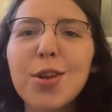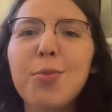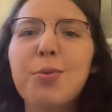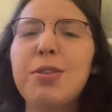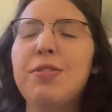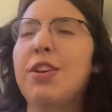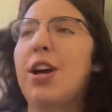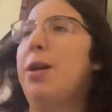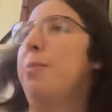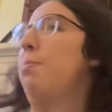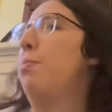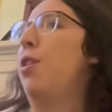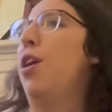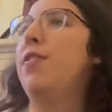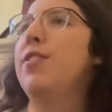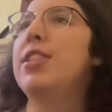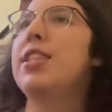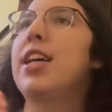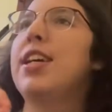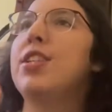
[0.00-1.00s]
We've got
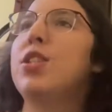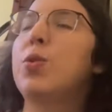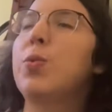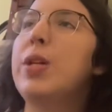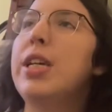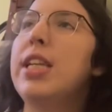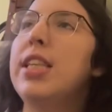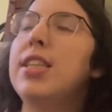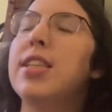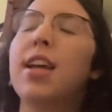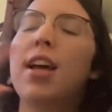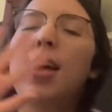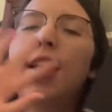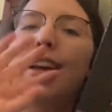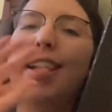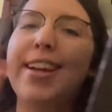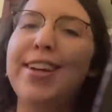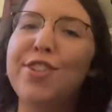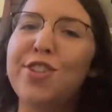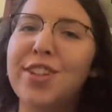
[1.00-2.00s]
prophesized queens.
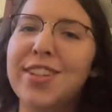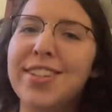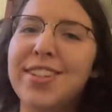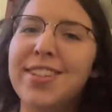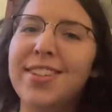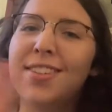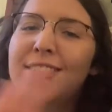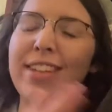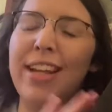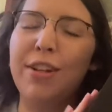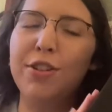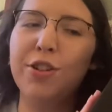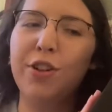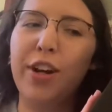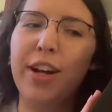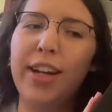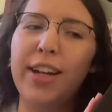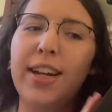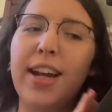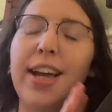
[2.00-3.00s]
It just sounds
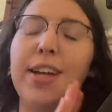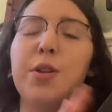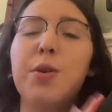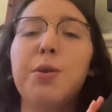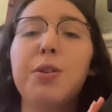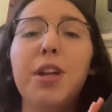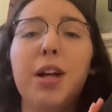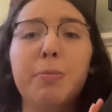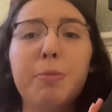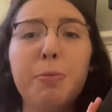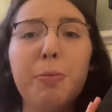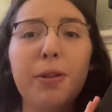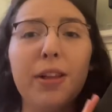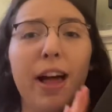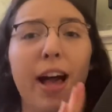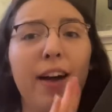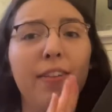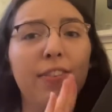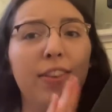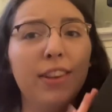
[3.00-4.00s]
great. I know a lot of people
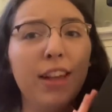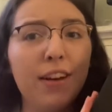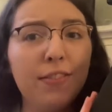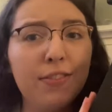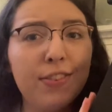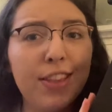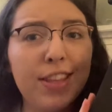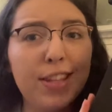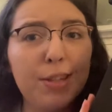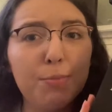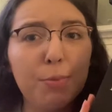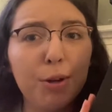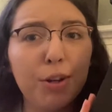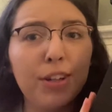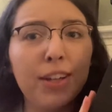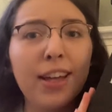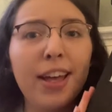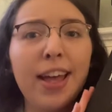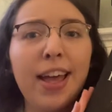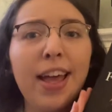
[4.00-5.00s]
have loved this
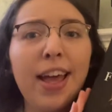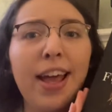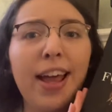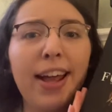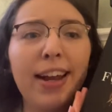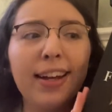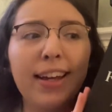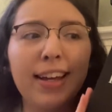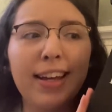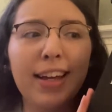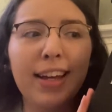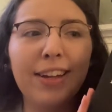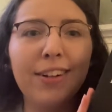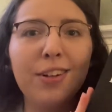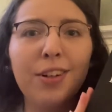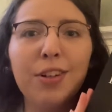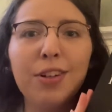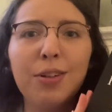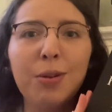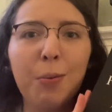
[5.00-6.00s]
book, and I can't
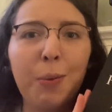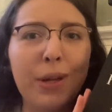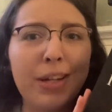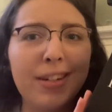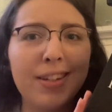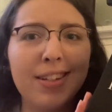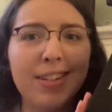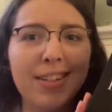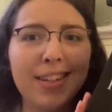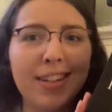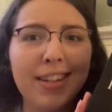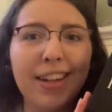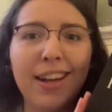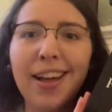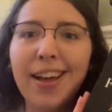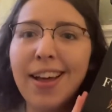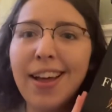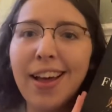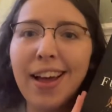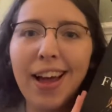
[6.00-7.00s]
wait to see
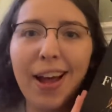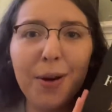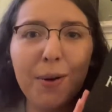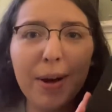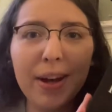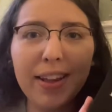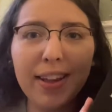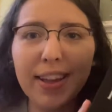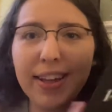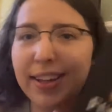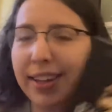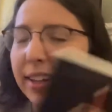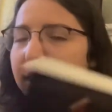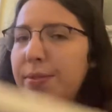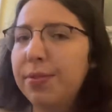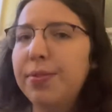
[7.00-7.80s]
how I like it.